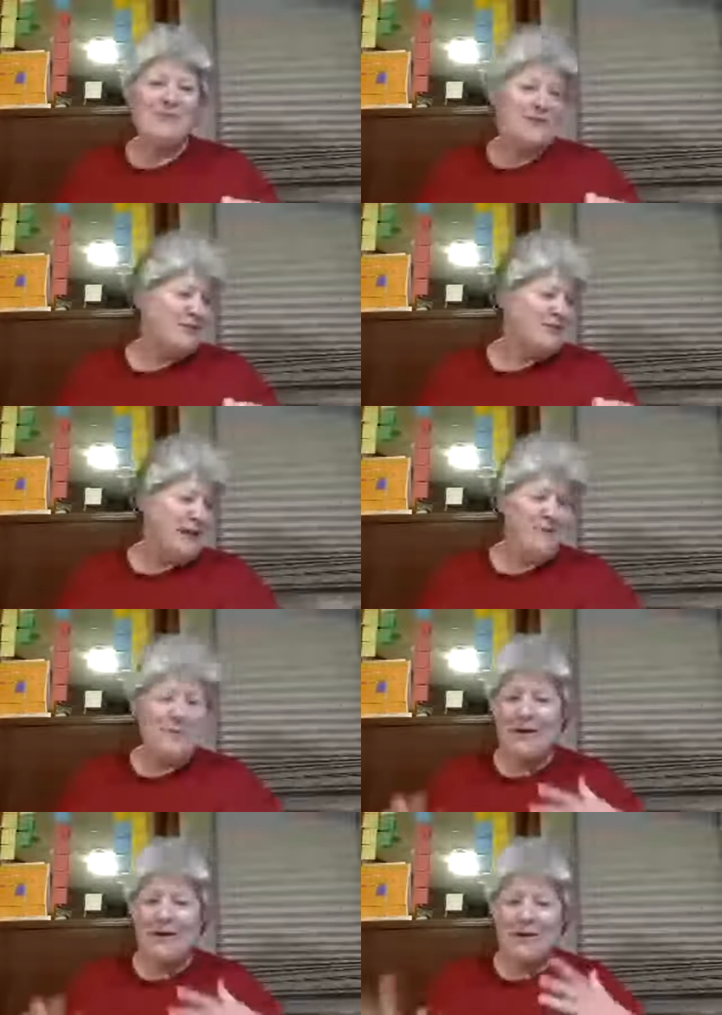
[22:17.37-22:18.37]
So
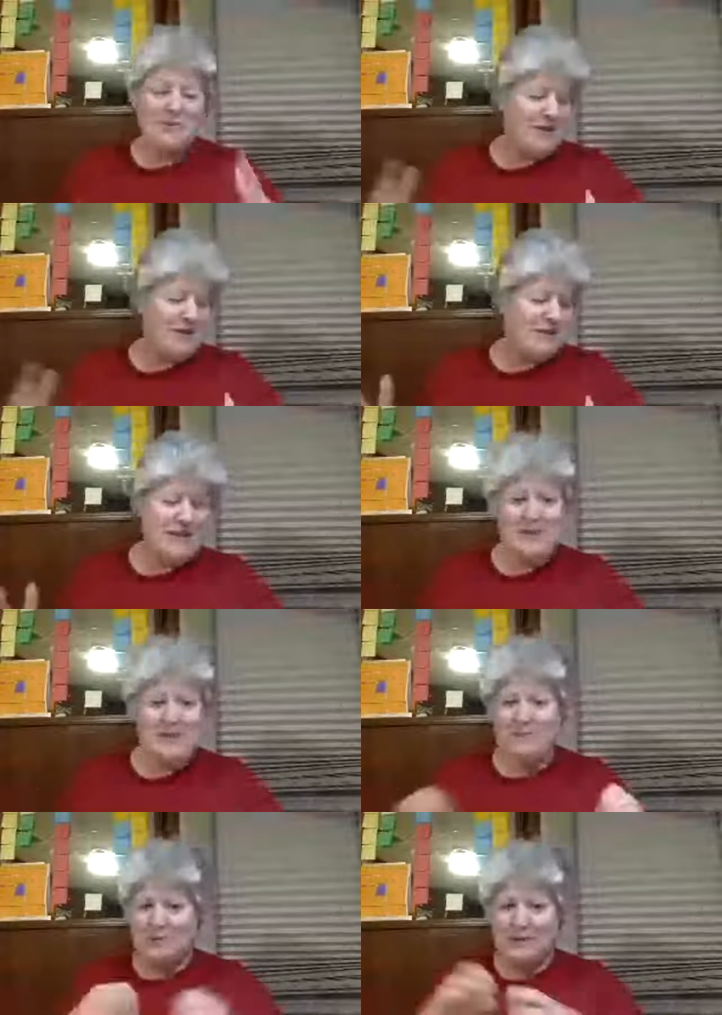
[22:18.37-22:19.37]
keep an eye out throughout the
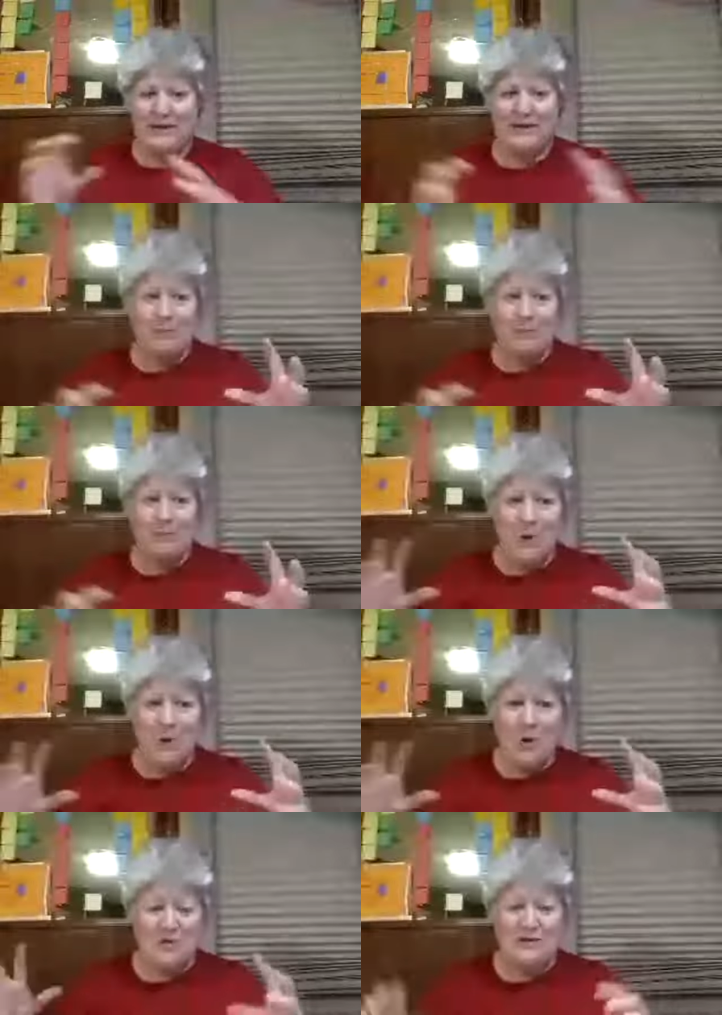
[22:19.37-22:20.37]
day between
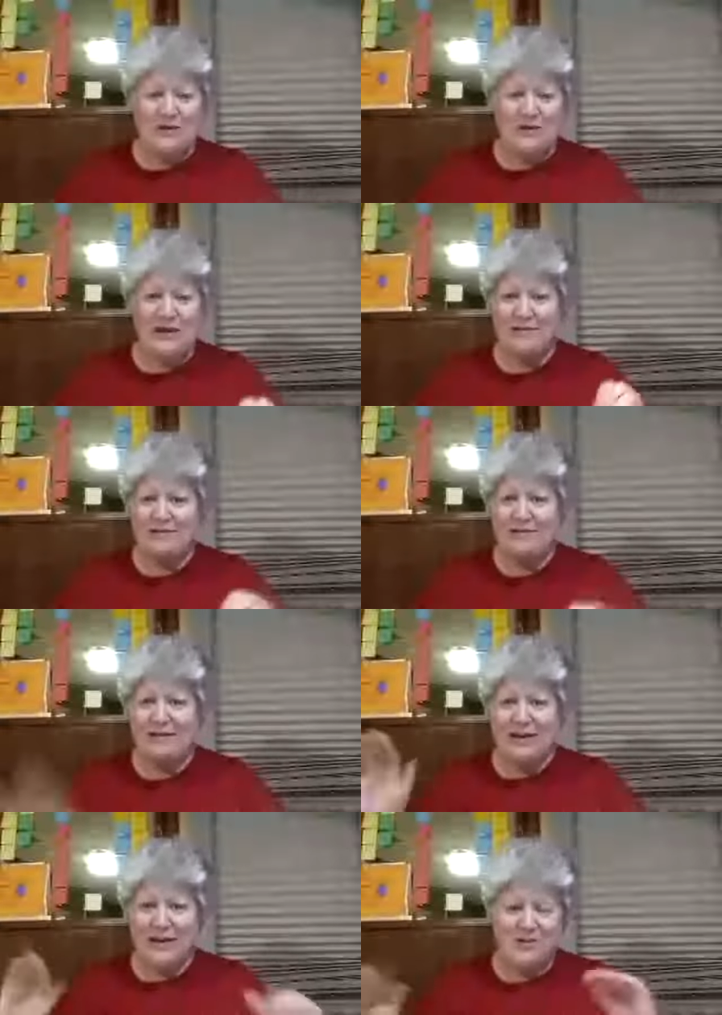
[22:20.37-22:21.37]
appointment calls and
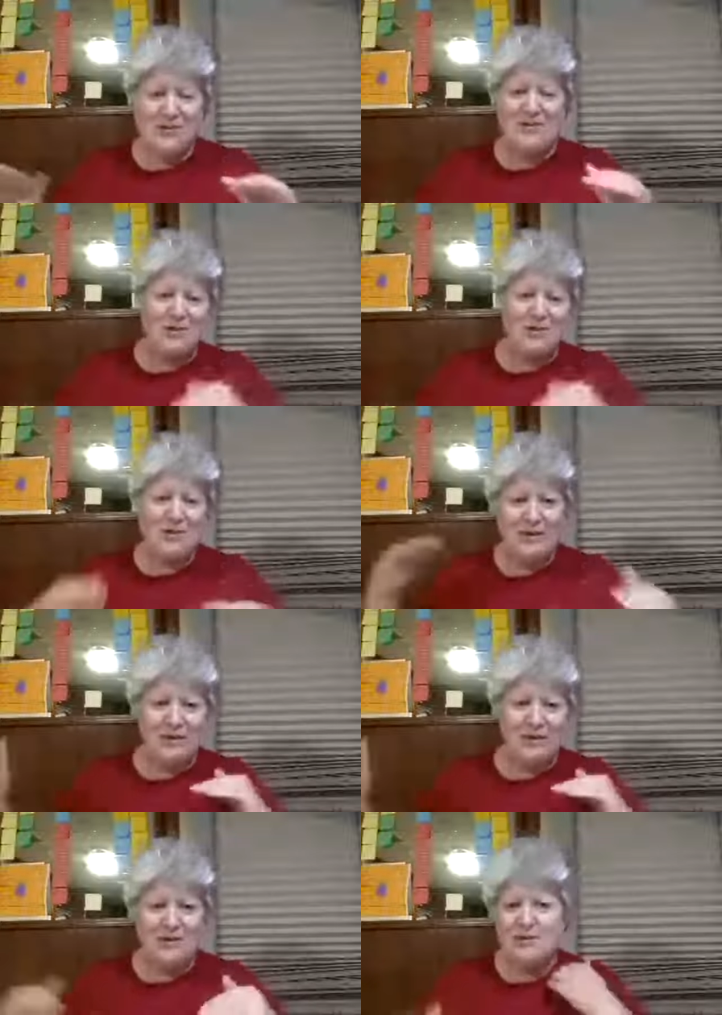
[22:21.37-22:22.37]
invoicing. I'll
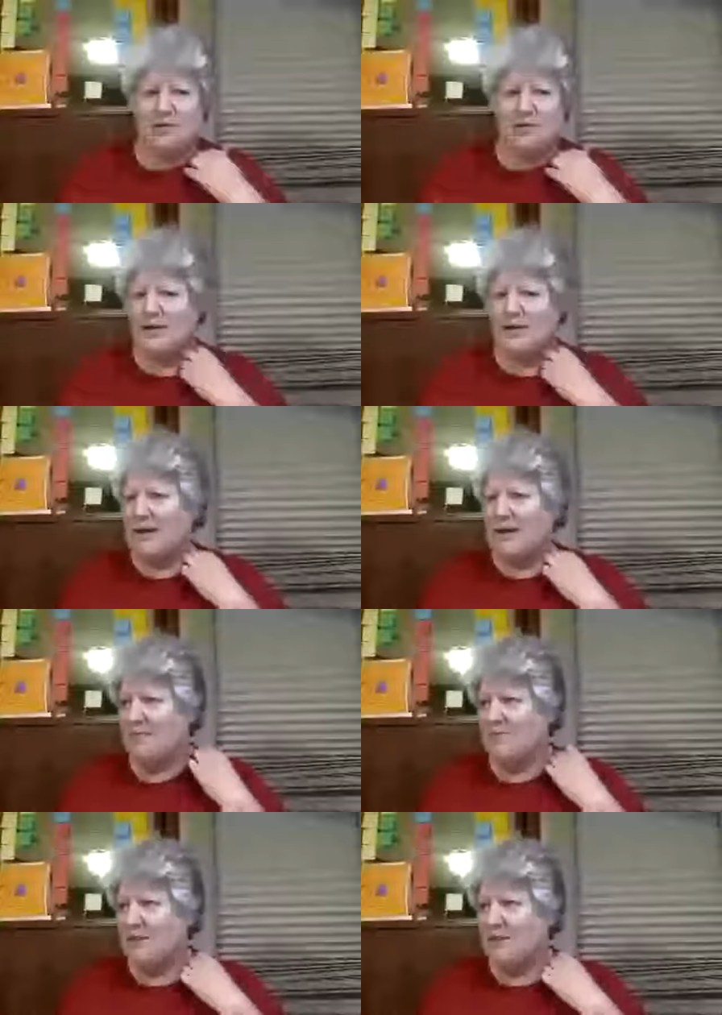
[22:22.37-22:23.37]
get on and do a quick
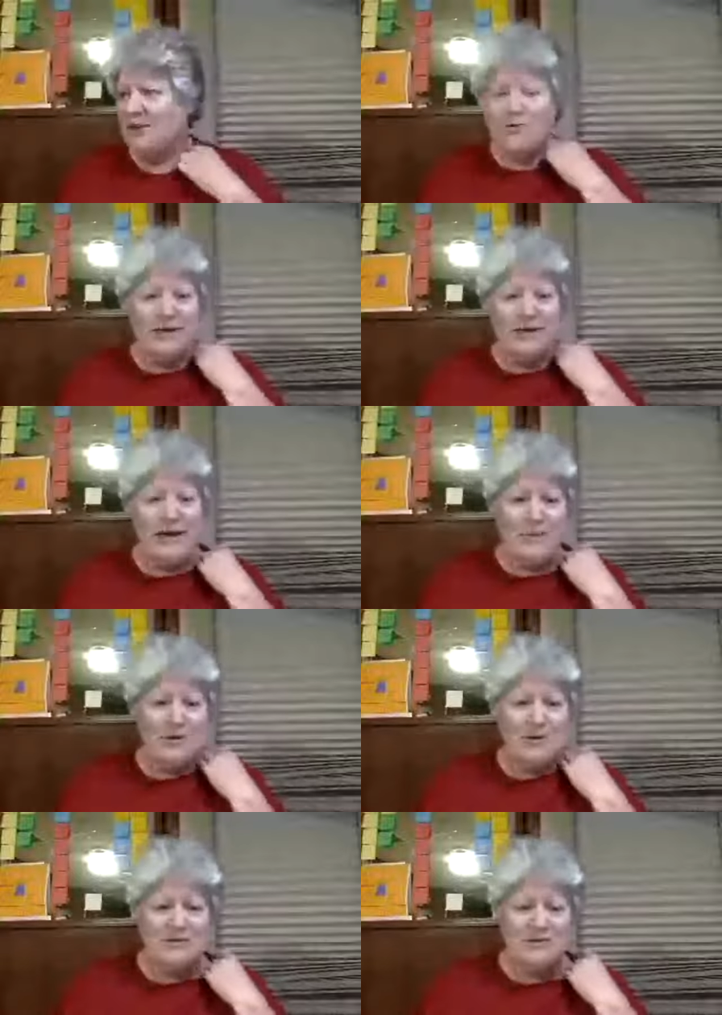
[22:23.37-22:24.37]
recap
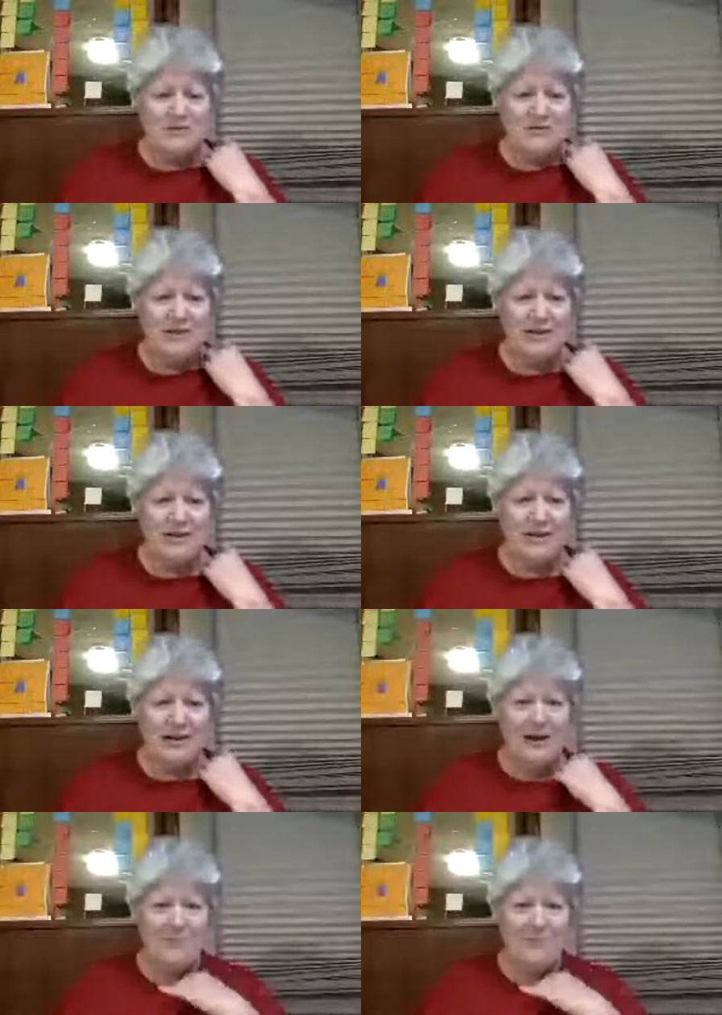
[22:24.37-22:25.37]
on some of the
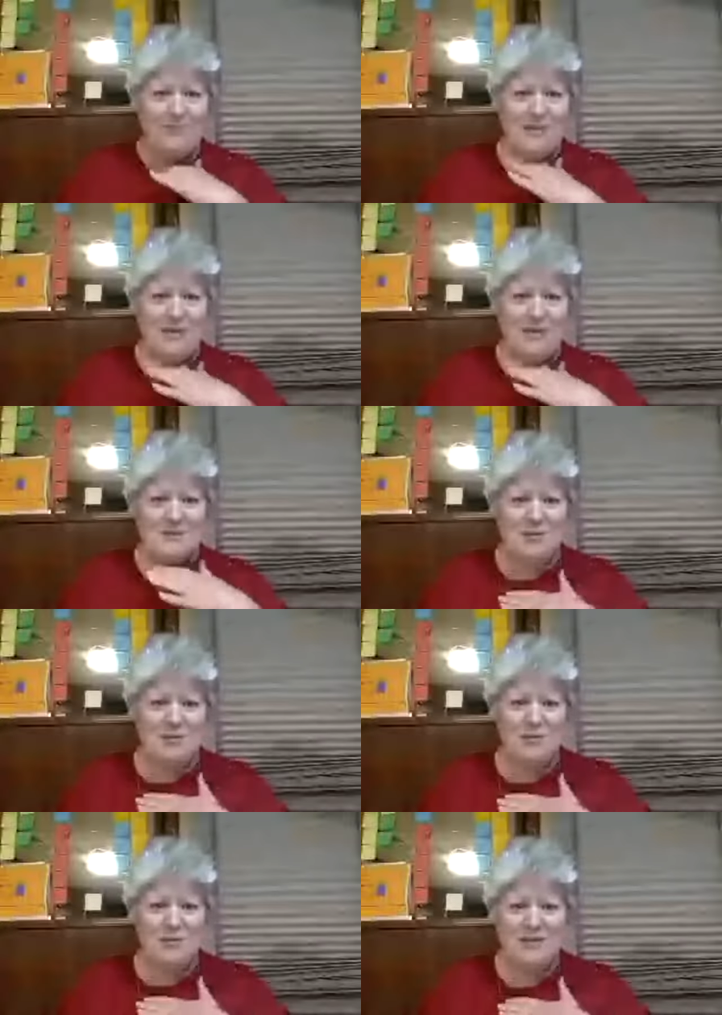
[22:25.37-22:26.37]
James
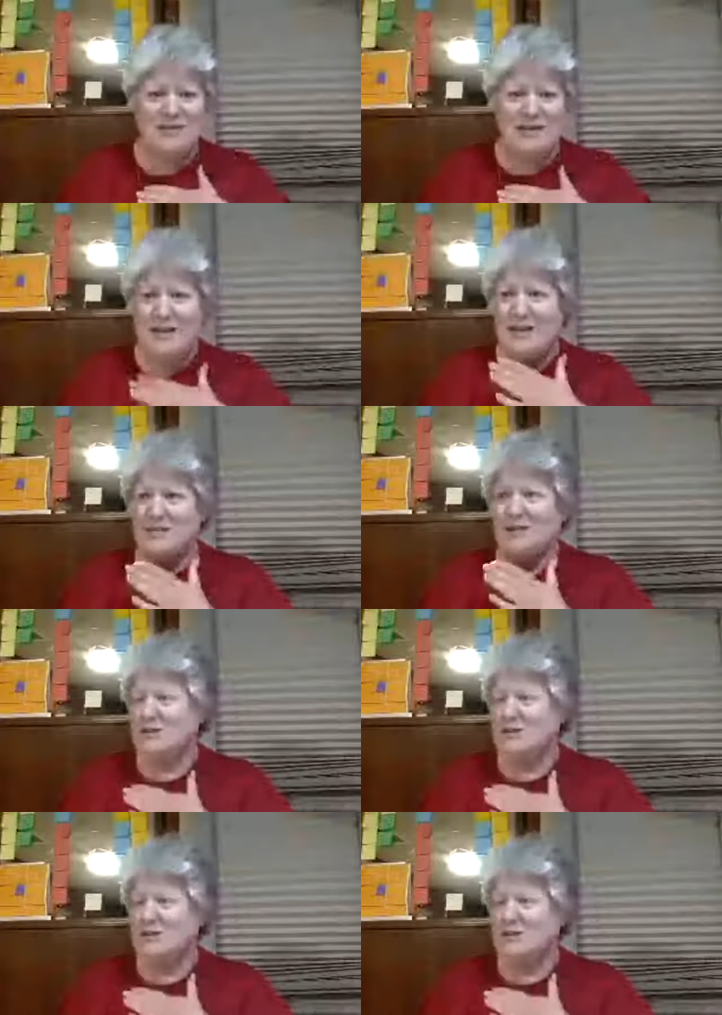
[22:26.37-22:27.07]
Bond movies. So